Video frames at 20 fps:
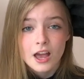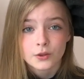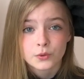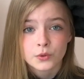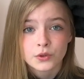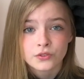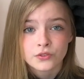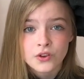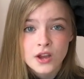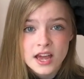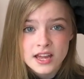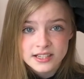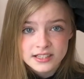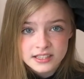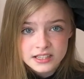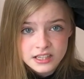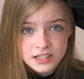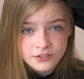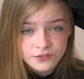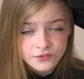Mostly Red
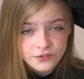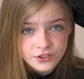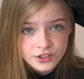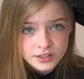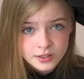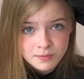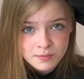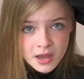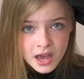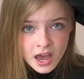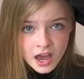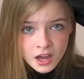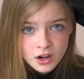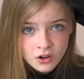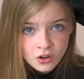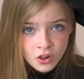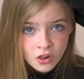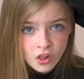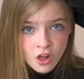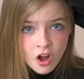Deep its
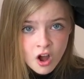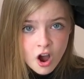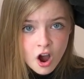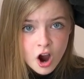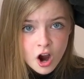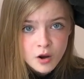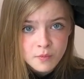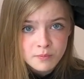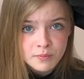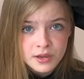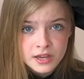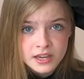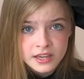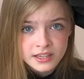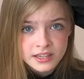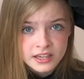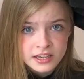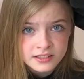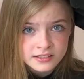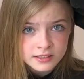battle, our
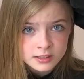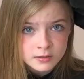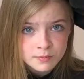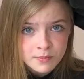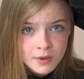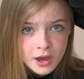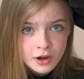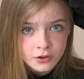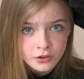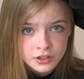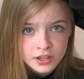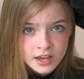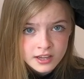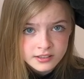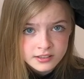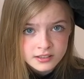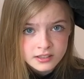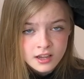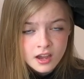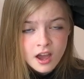biggest battle
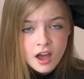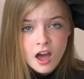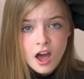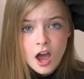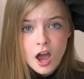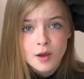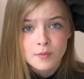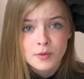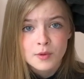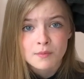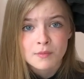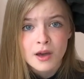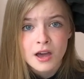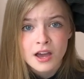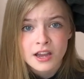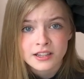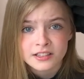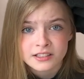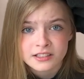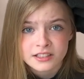yet. I'm
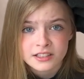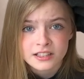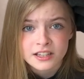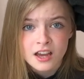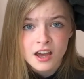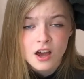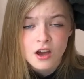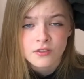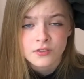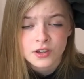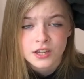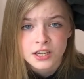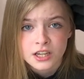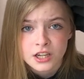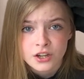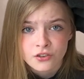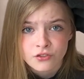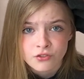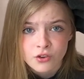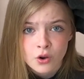reminded of a
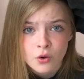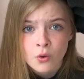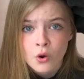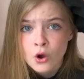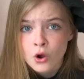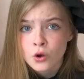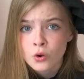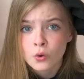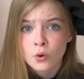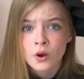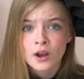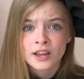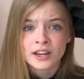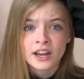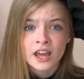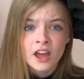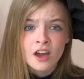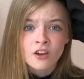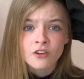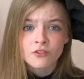hero who I
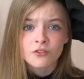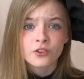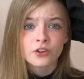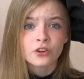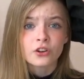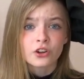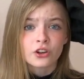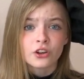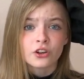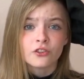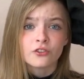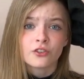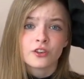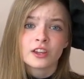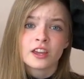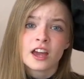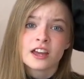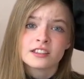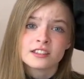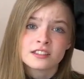never could
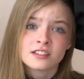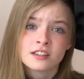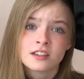forget.